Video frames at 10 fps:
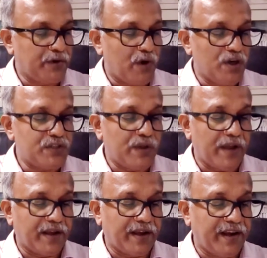also
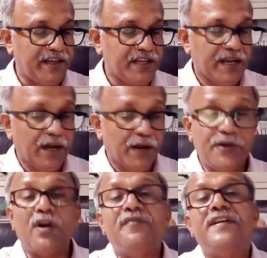encourage
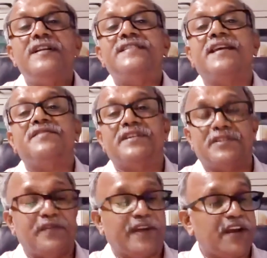dolphin safe
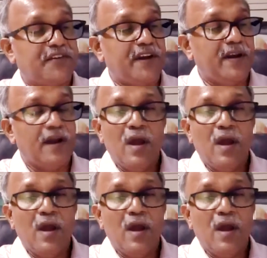certification